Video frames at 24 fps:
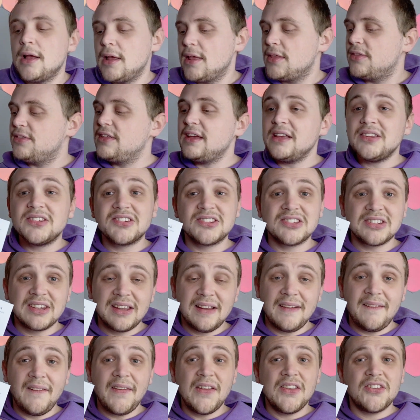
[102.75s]
This
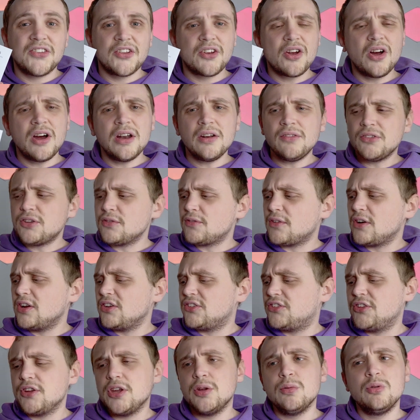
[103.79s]
is the kind of device
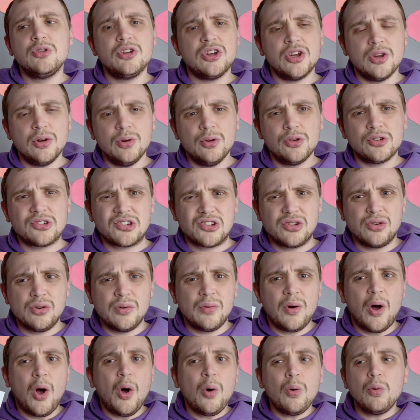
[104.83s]
that you would use to
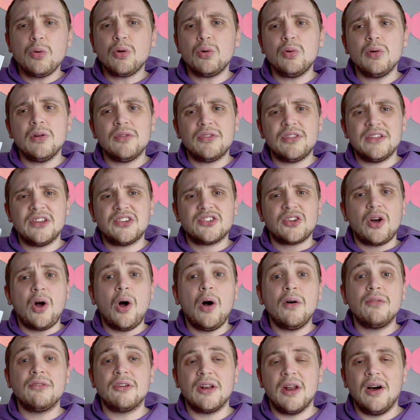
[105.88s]
hold all of this
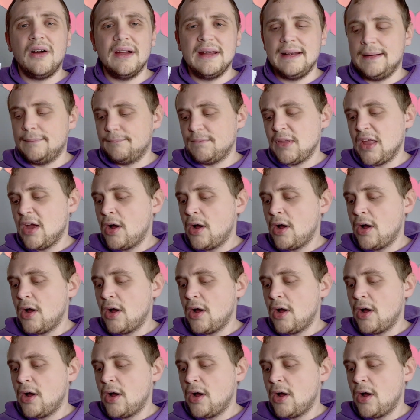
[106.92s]
offline.